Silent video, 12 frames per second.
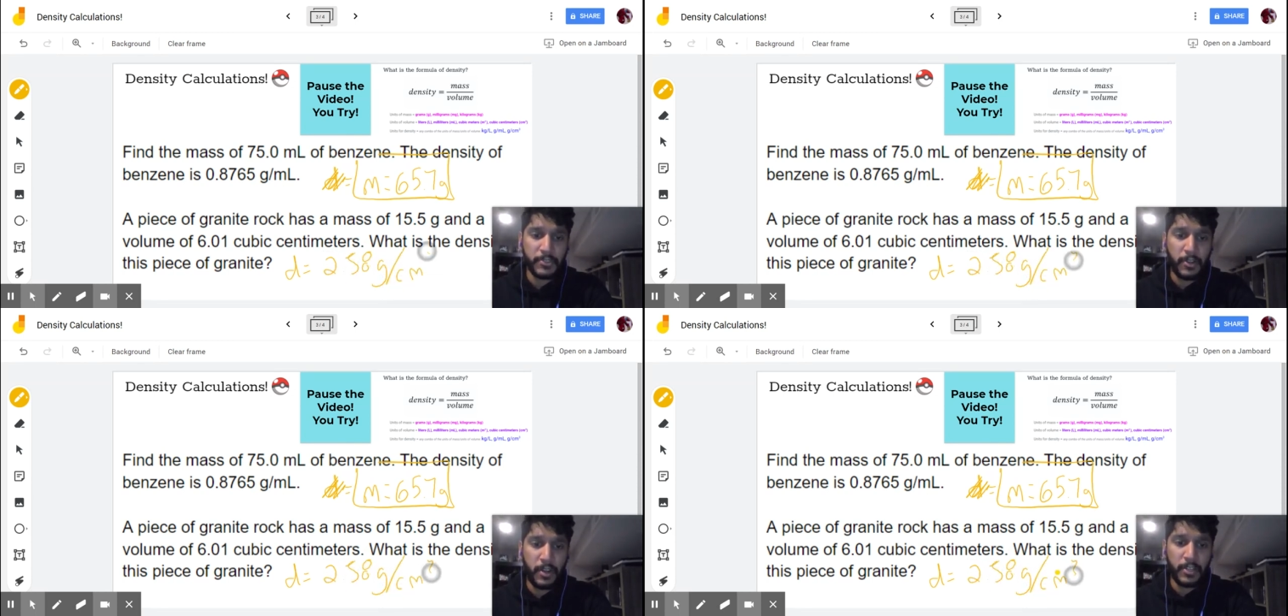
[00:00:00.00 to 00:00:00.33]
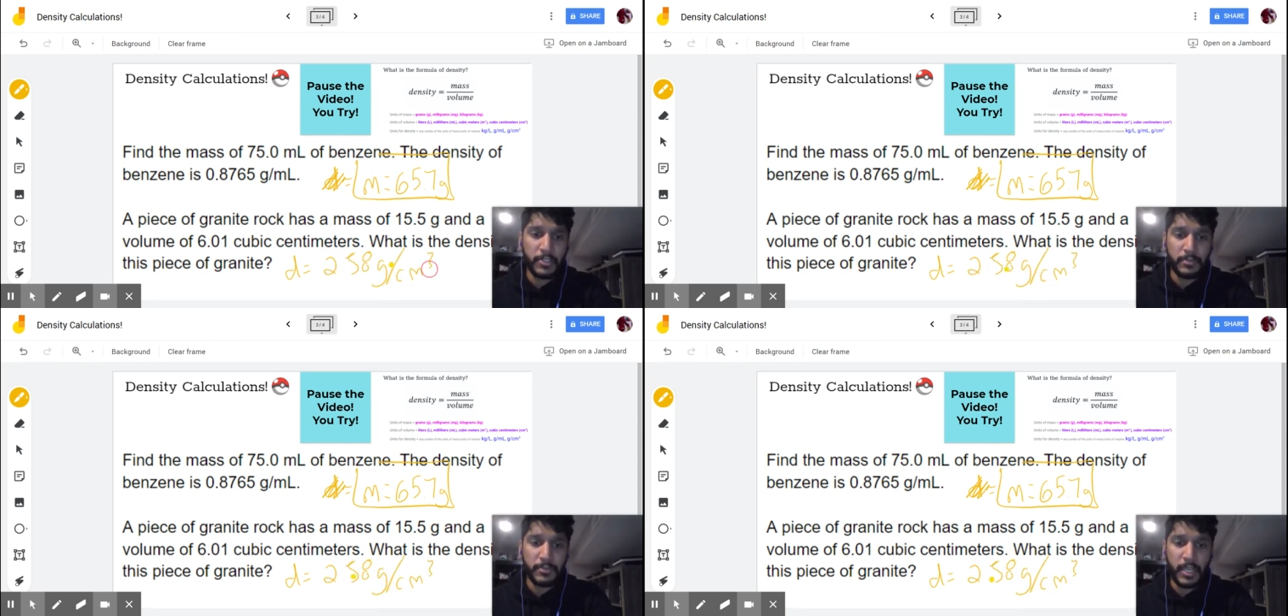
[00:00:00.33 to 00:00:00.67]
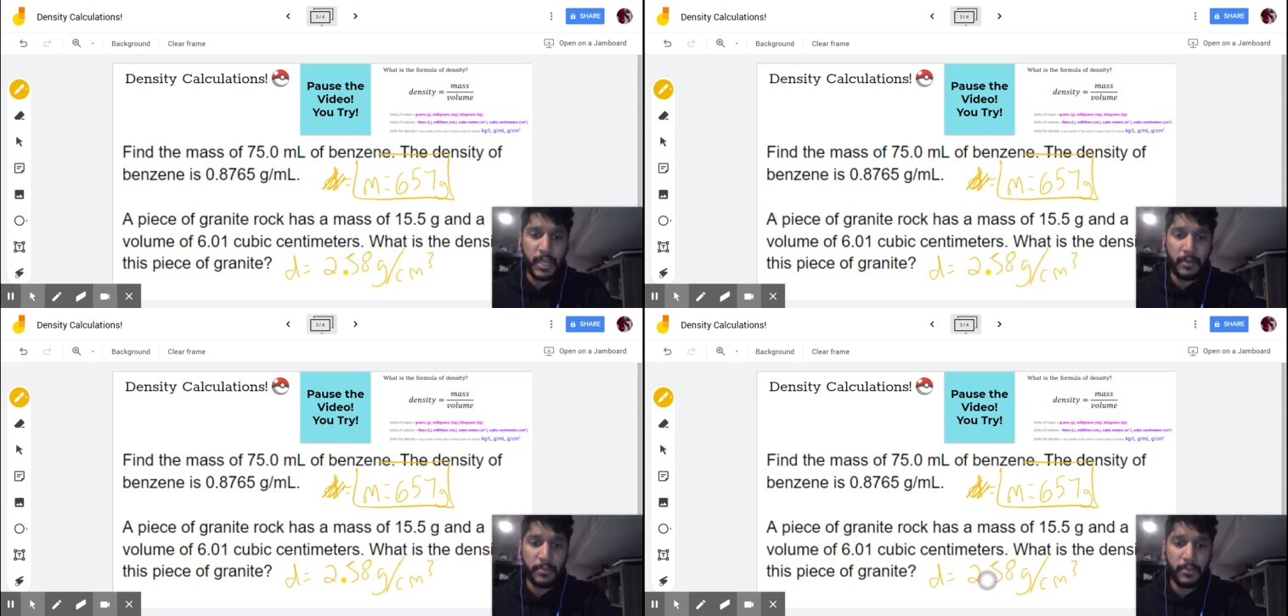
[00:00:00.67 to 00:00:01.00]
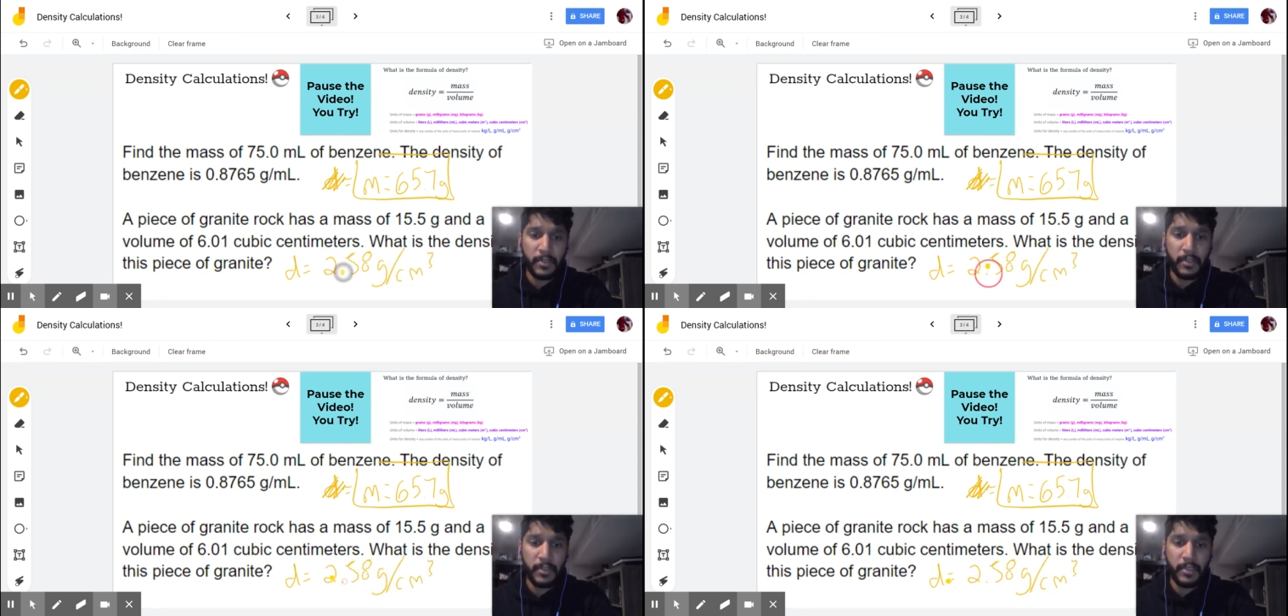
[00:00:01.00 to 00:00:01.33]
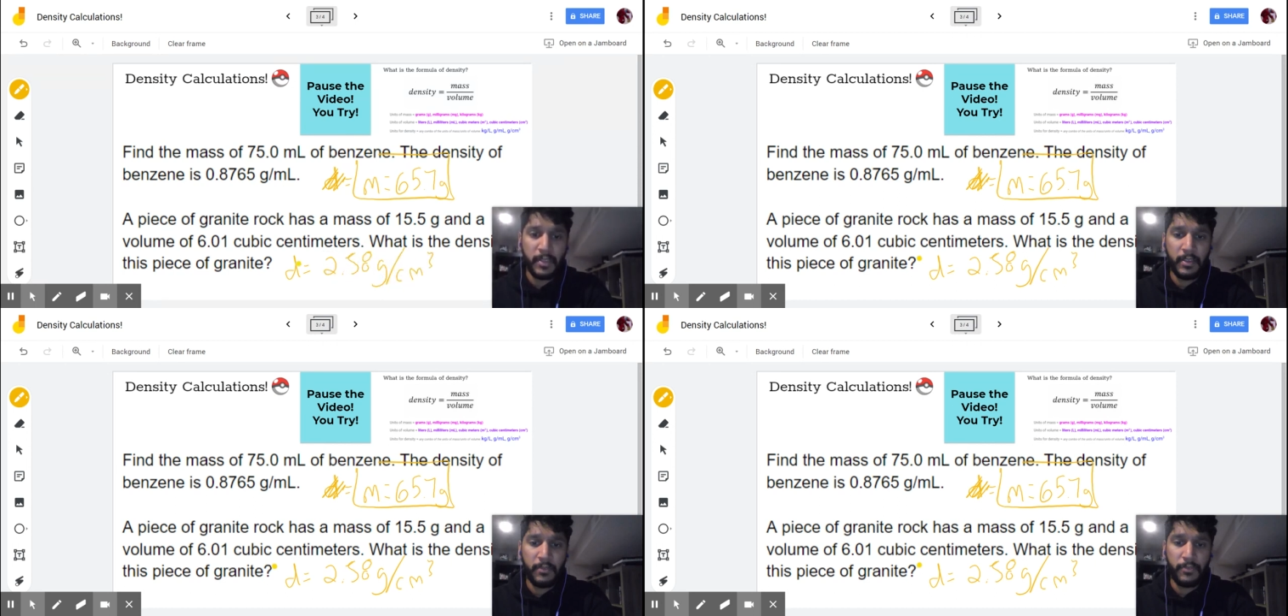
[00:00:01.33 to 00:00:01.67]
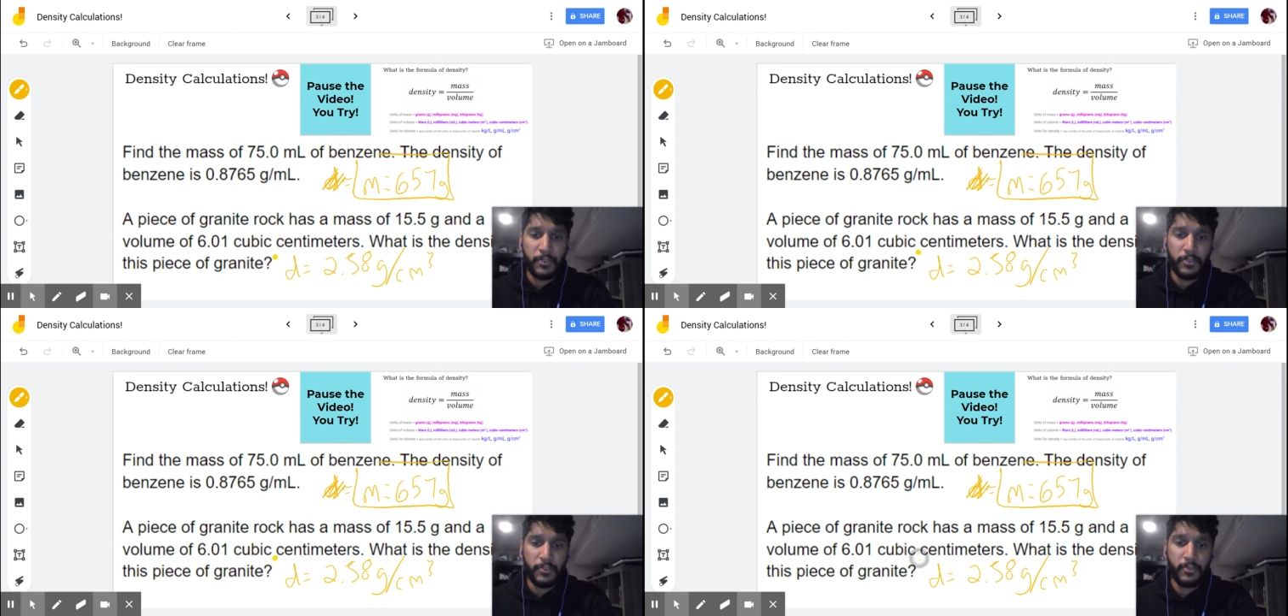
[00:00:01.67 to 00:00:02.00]
So awesome job
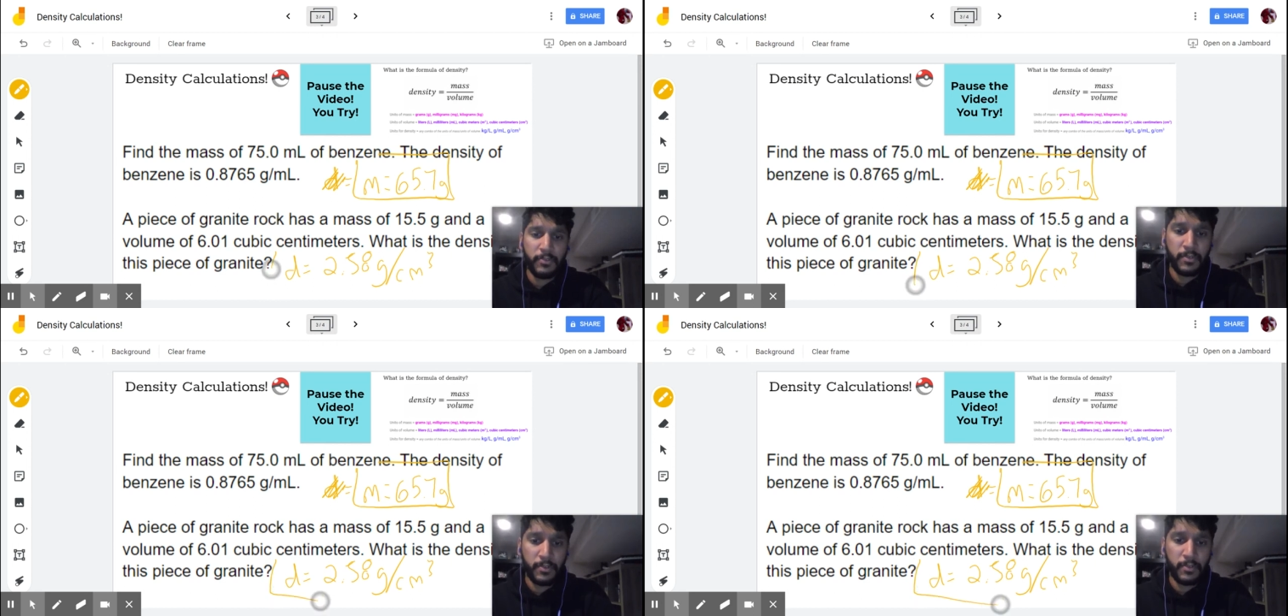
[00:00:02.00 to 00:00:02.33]
if you